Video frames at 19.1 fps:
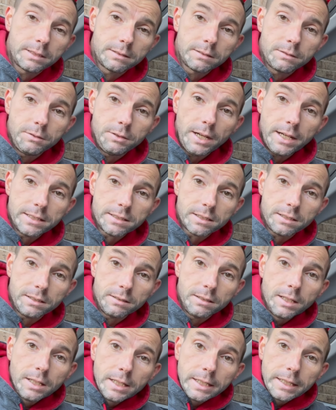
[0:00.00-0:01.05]
you guys can
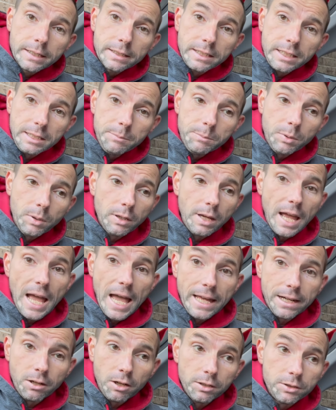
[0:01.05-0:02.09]

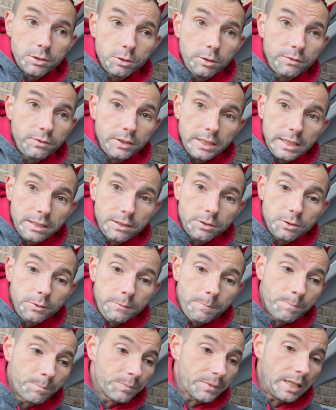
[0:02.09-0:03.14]
add on to if you need to.
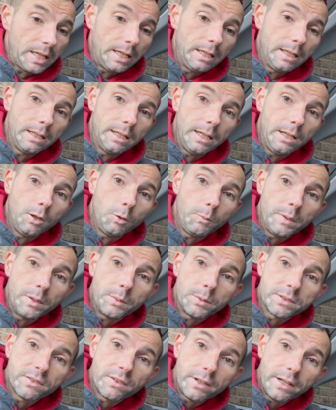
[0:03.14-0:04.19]
I hope it
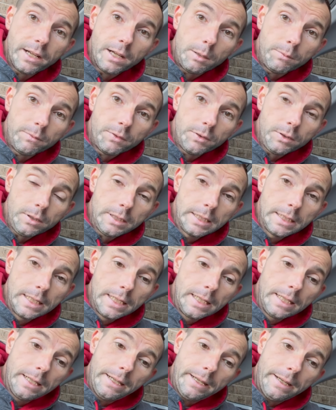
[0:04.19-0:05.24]
was very helpful.
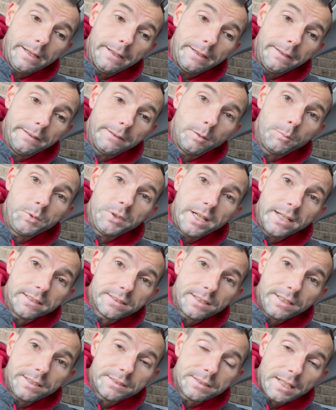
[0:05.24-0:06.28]
Hope you guys
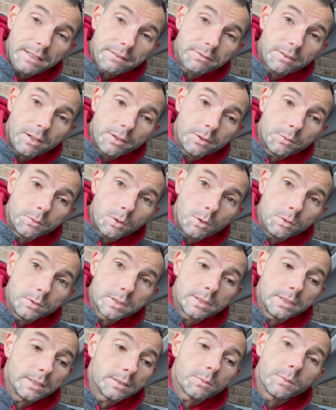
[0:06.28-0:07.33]
stay safe on the roads
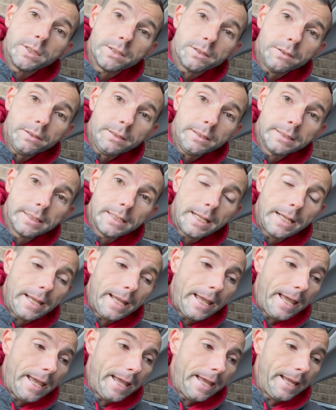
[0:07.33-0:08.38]
this winter,
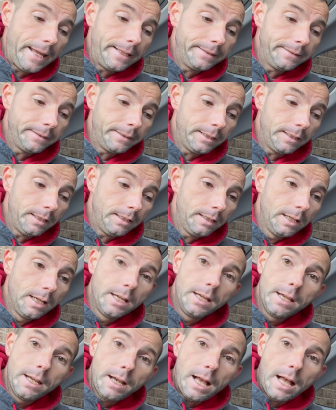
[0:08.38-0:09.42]
and
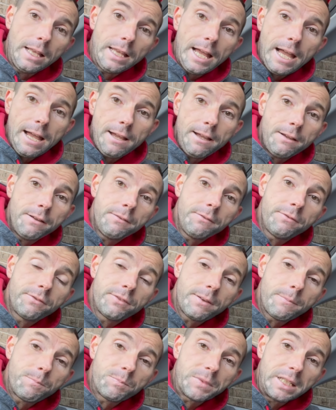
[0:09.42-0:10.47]
I'll have
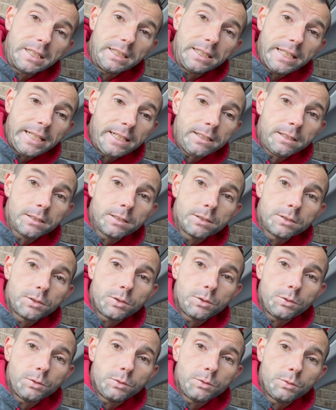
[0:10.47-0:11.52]
the link
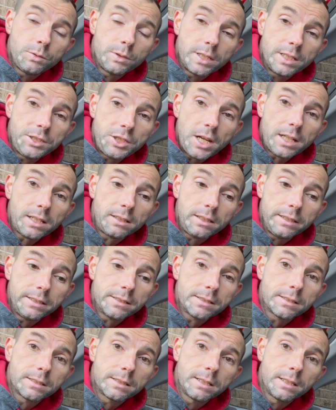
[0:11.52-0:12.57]
to the checklist